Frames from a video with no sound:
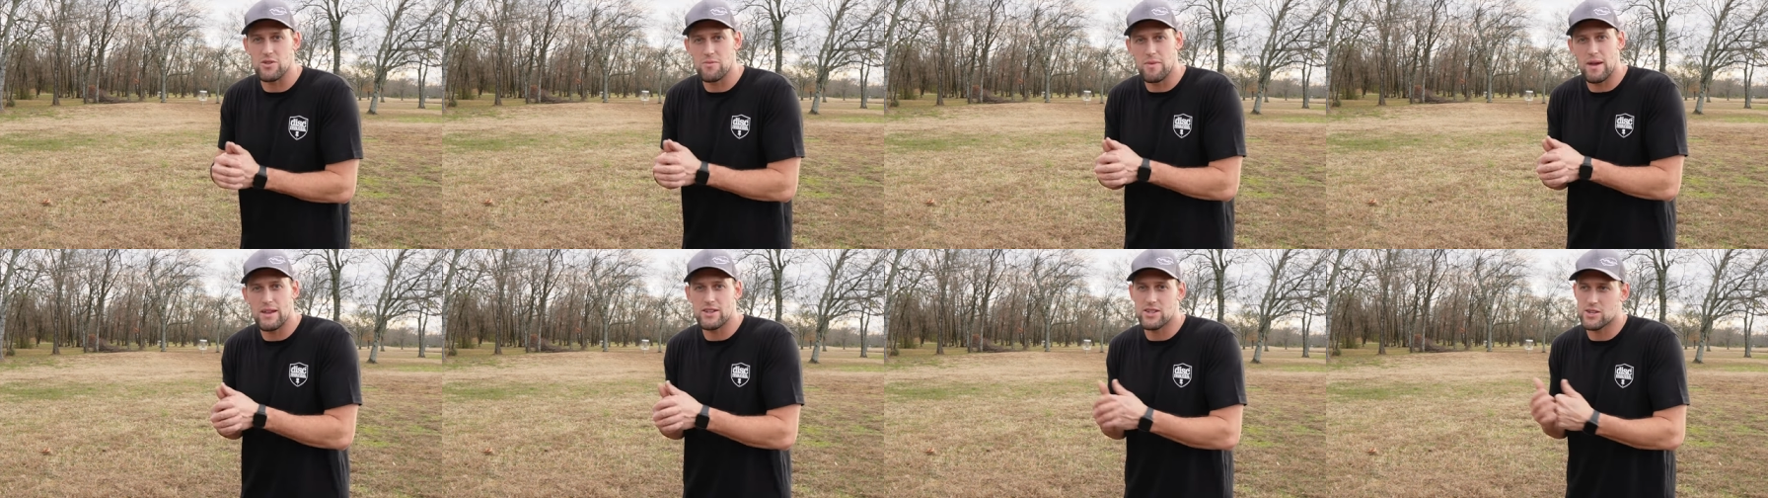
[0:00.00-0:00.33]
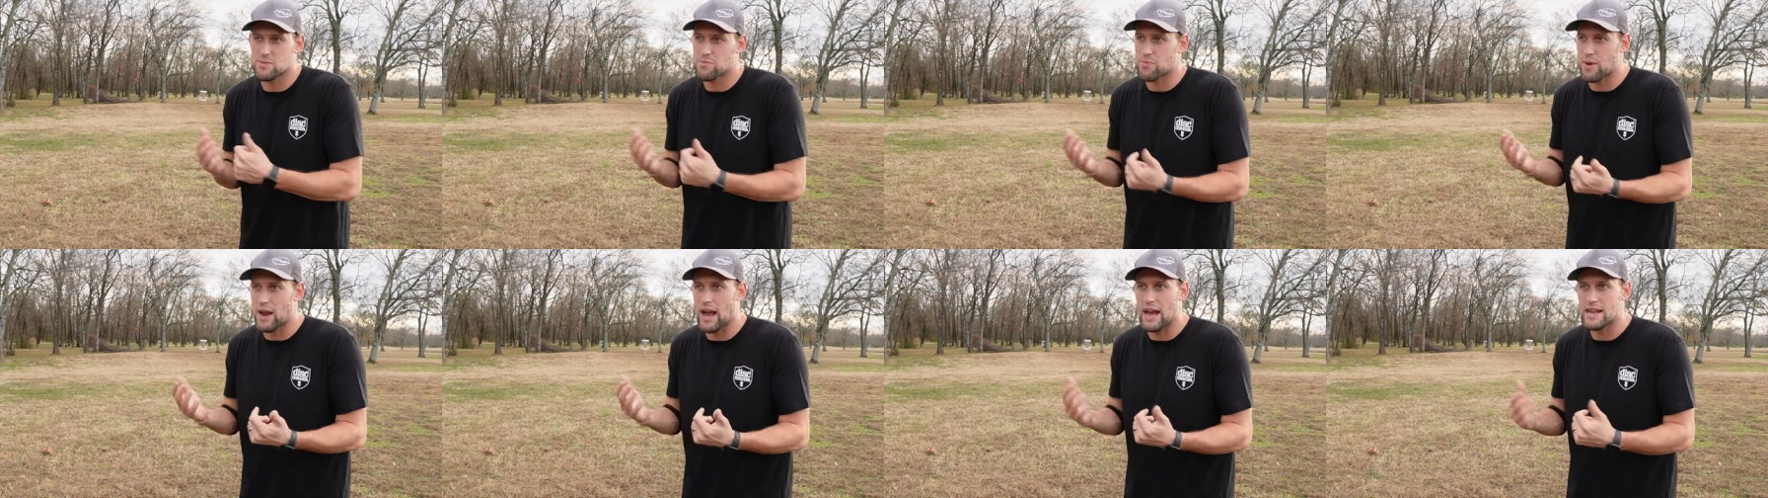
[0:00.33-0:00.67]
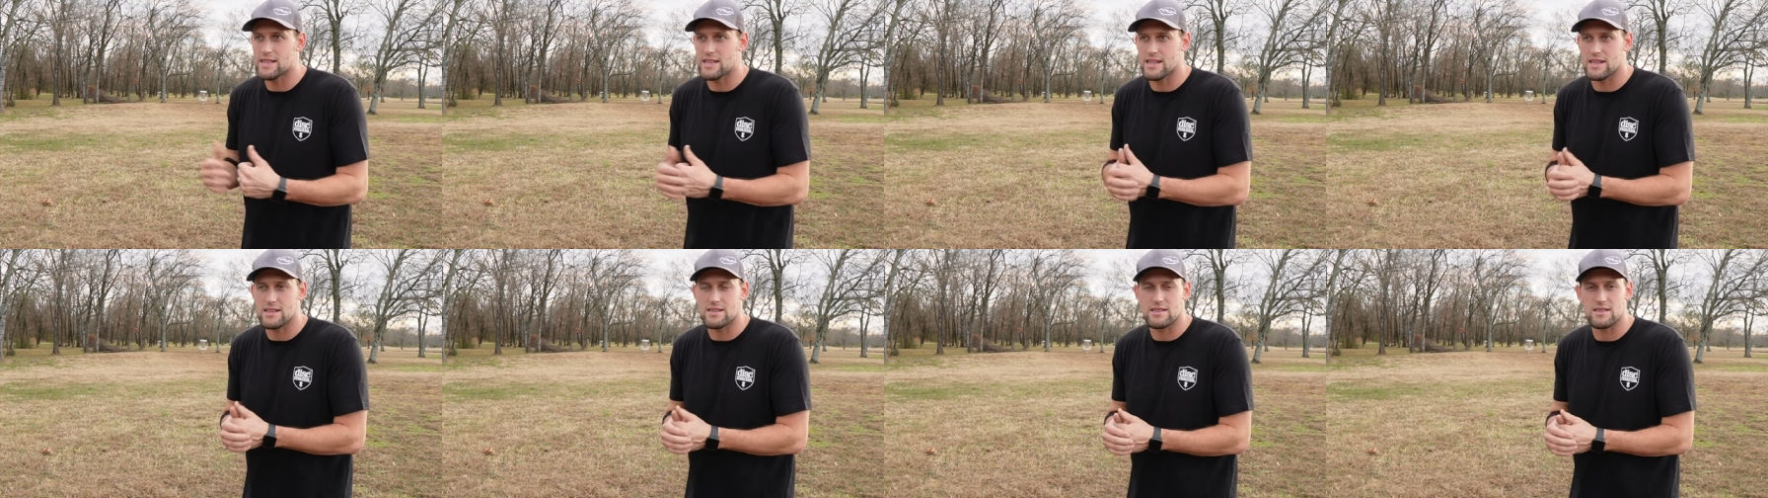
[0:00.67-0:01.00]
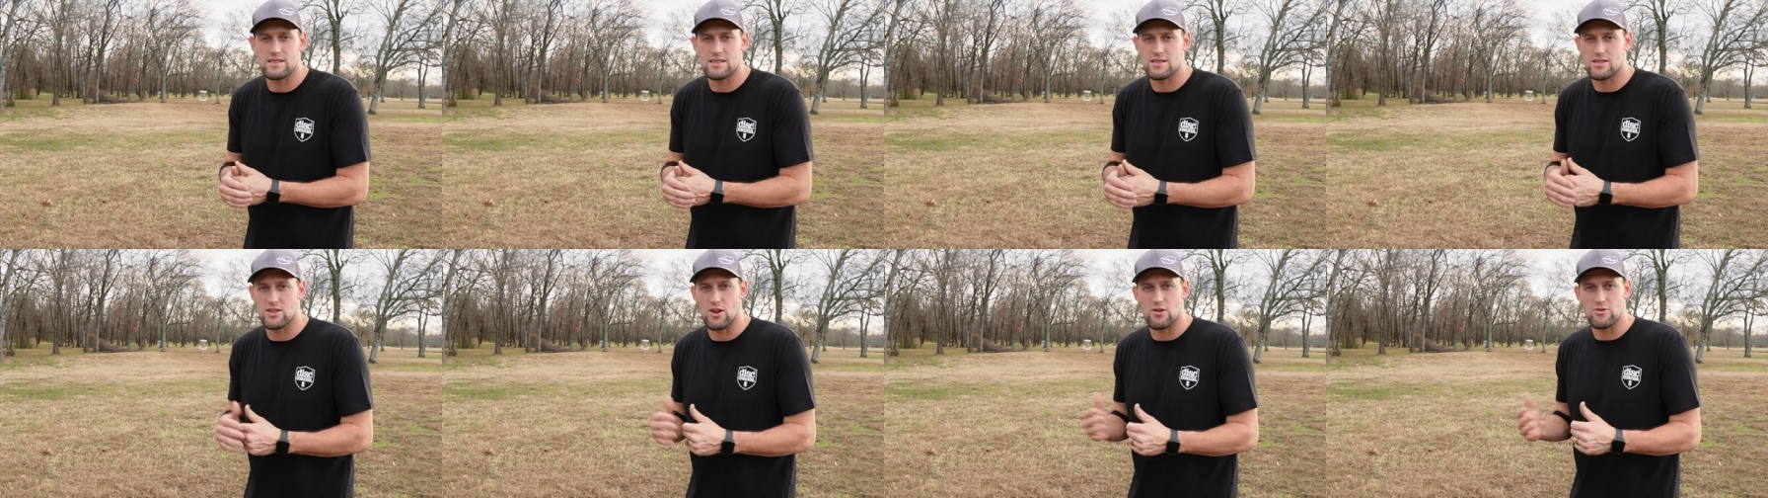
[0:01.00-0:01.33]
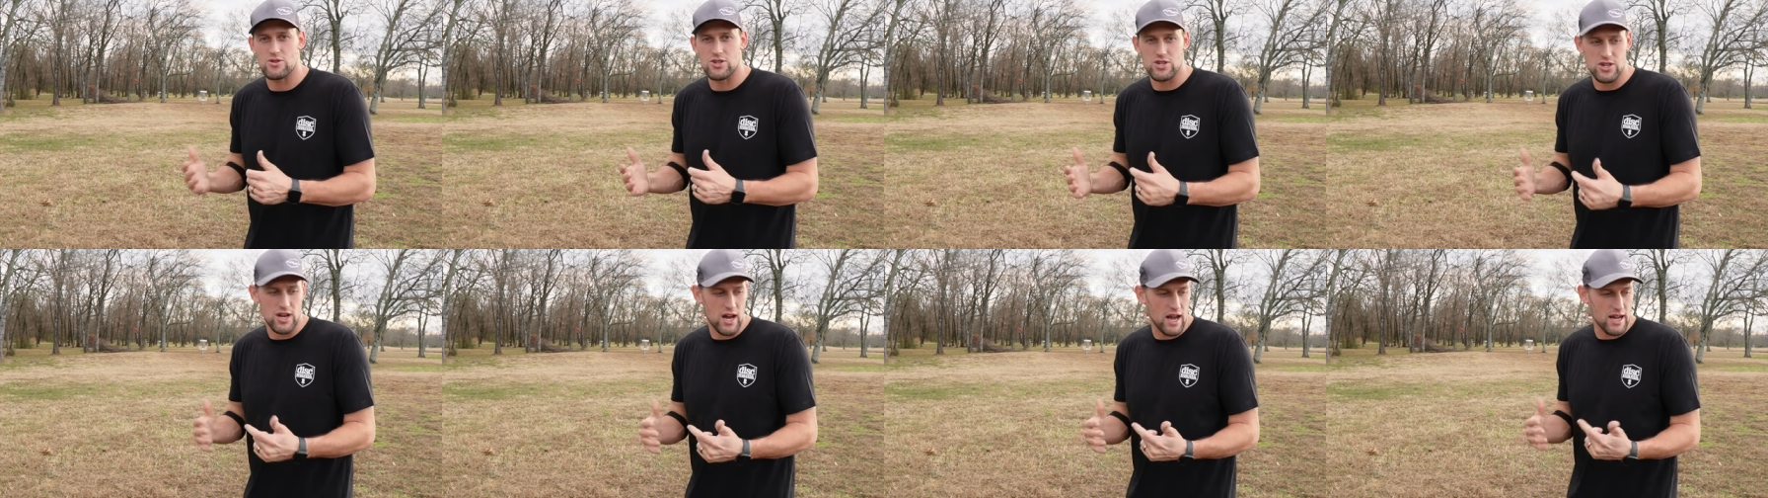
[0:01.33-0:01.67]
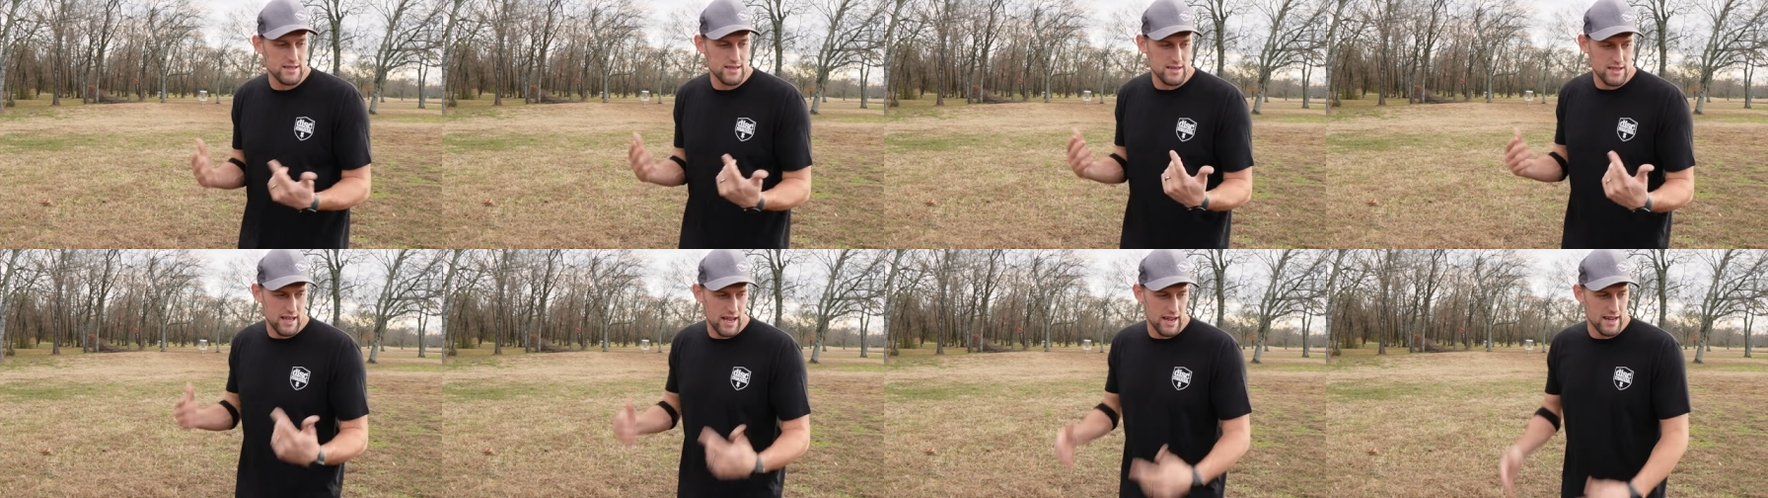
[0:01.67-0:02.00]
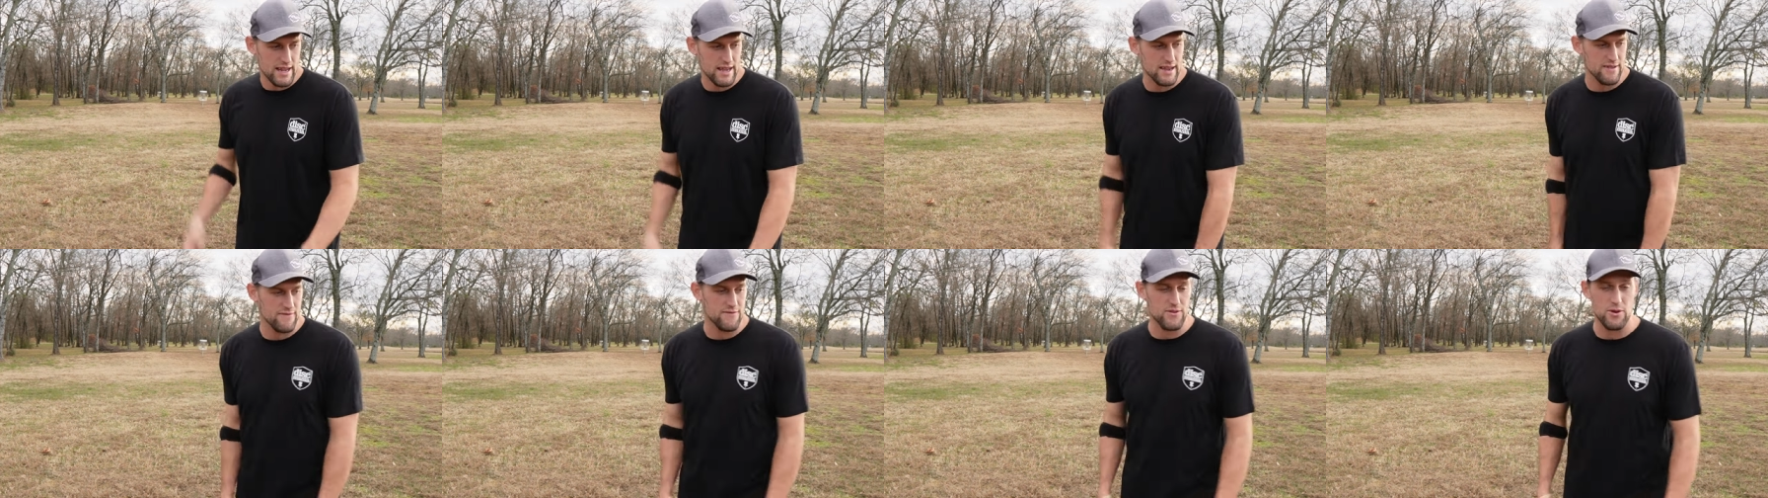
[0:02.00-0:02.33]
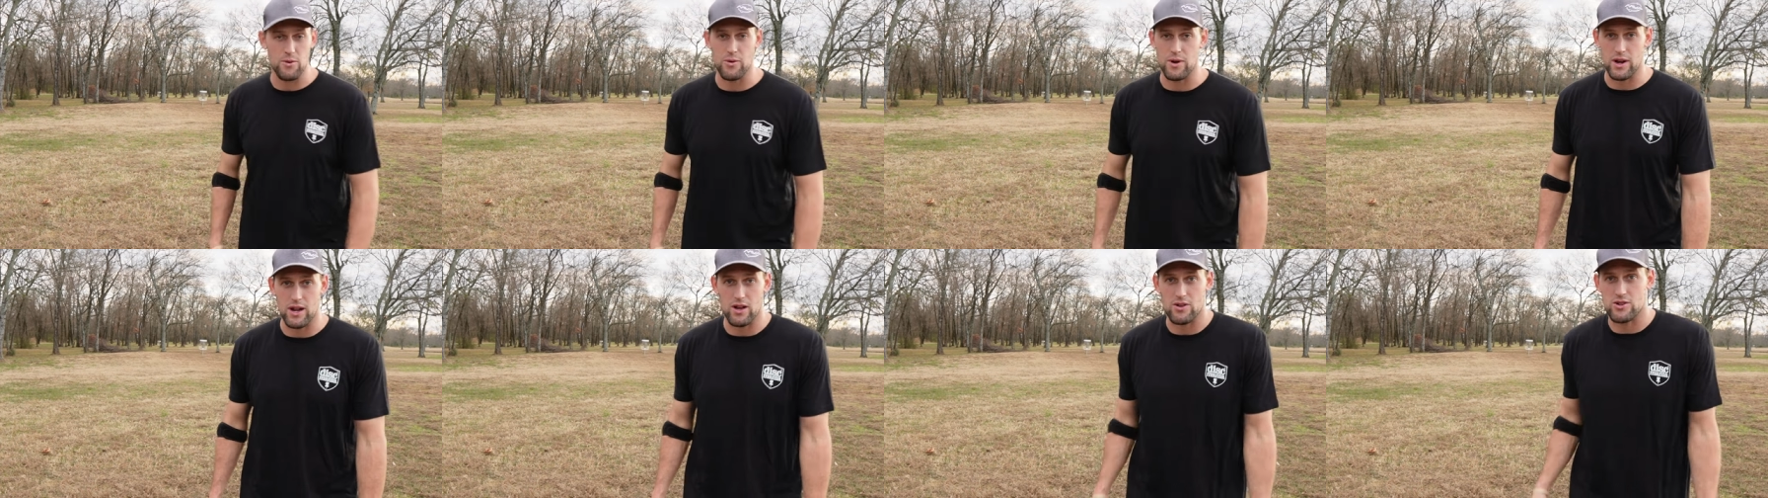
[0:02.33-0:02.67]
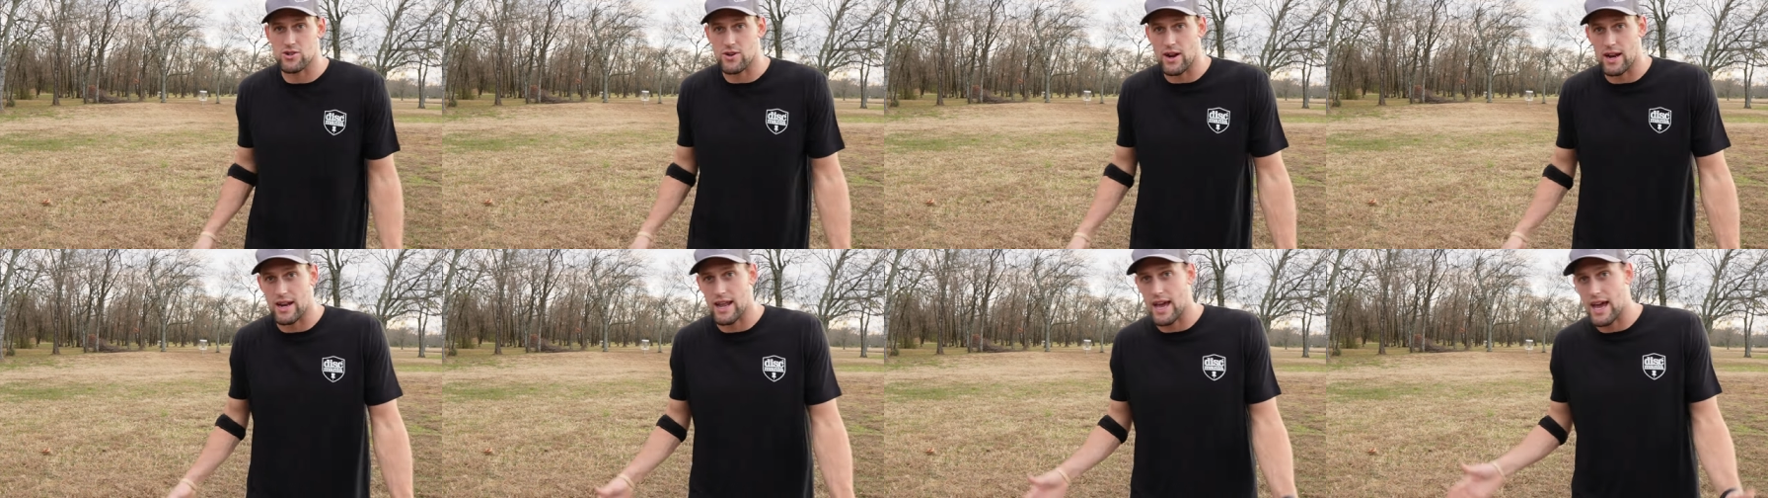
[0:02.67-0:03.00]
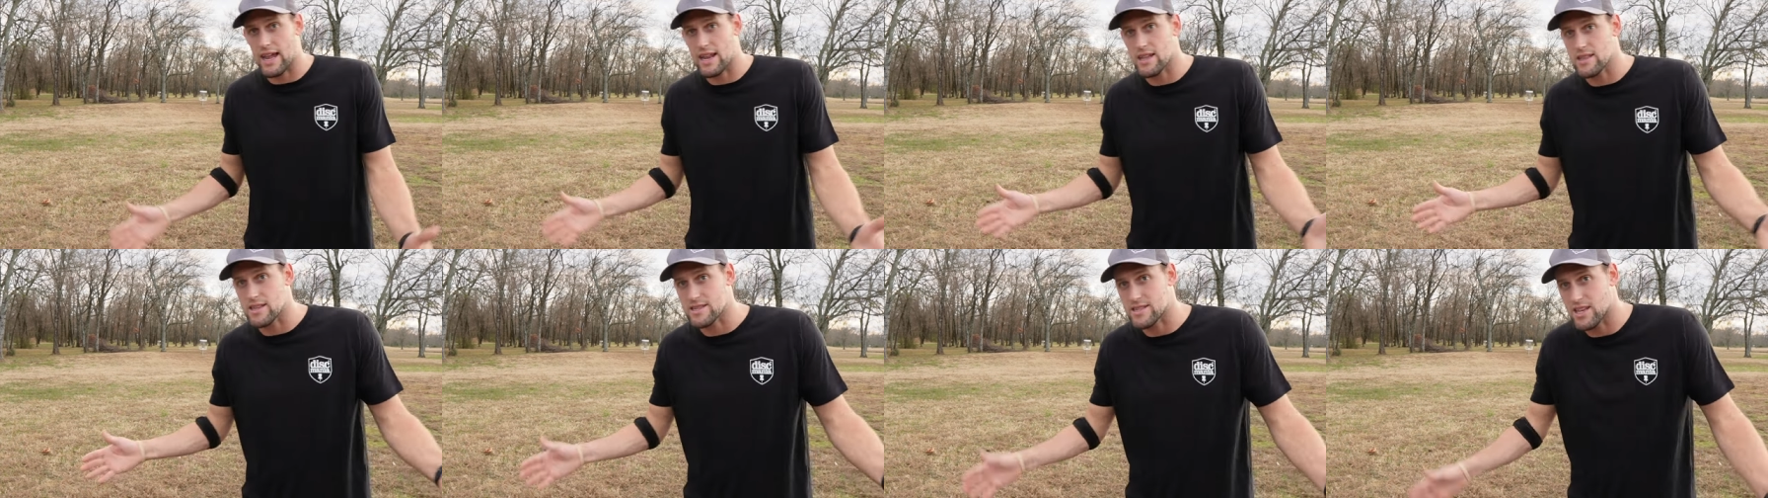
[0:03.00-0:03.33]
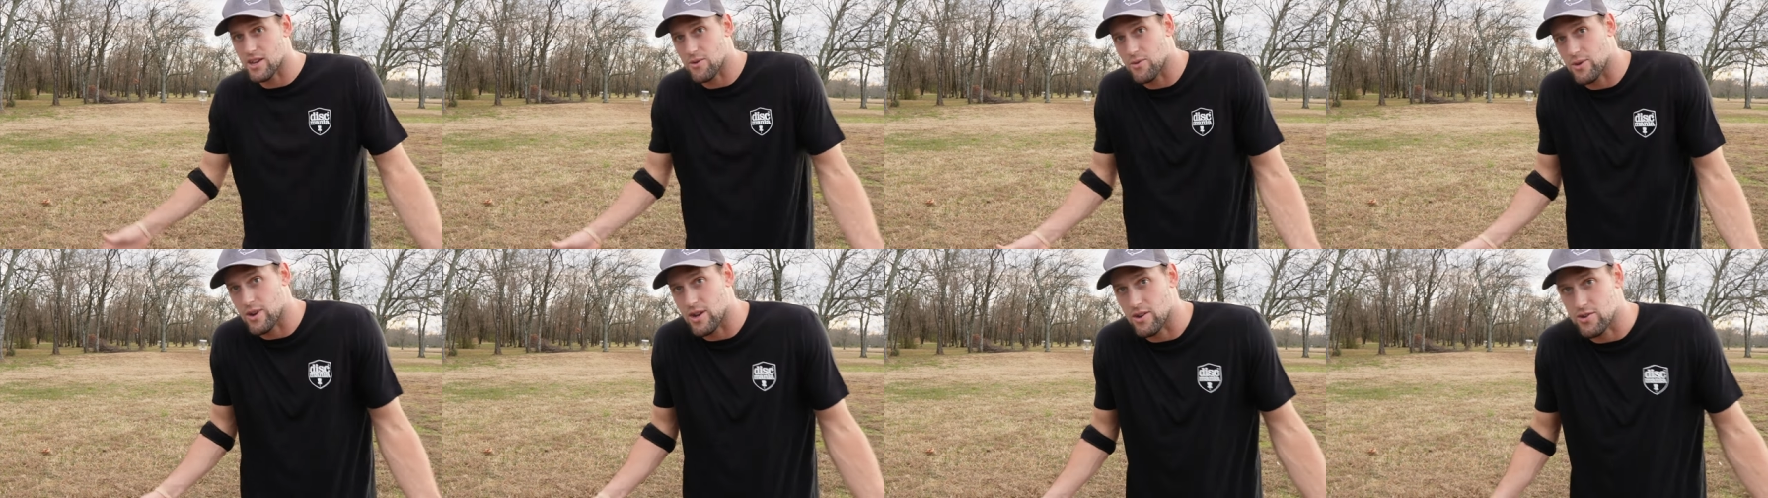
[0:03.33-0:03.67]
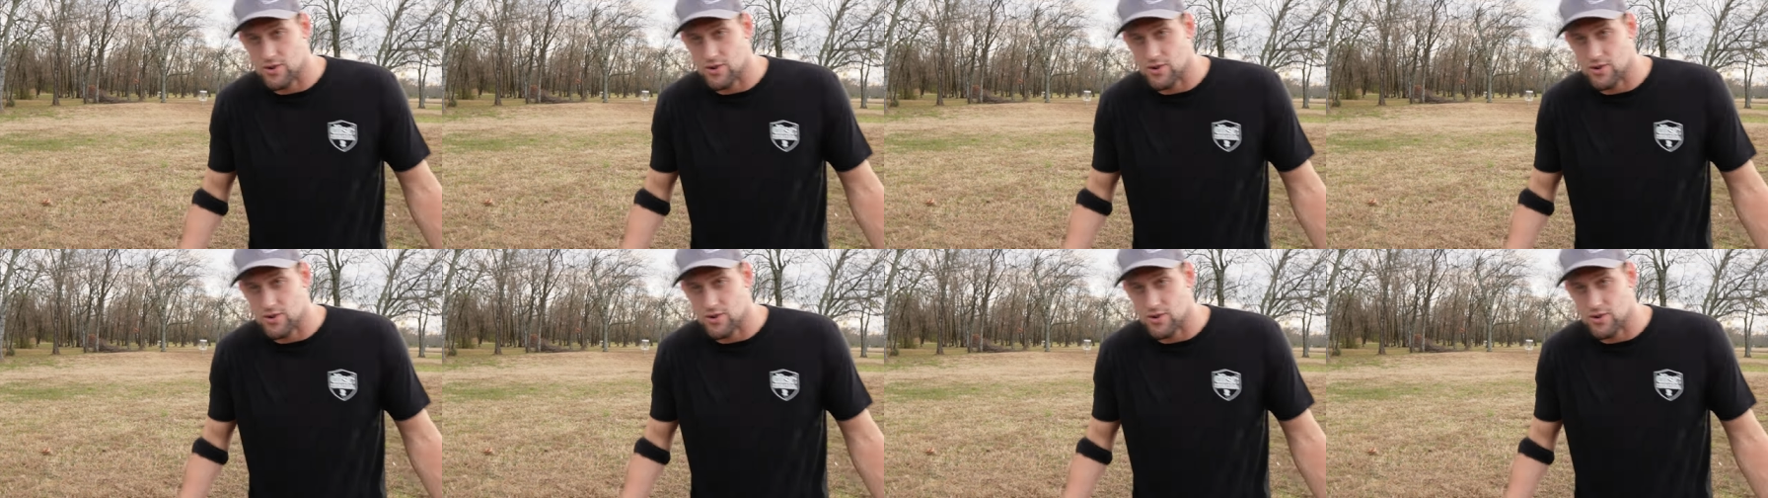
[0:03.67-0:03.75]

You may just practice those shots like if you wanna go straight at it, let's say you wanna go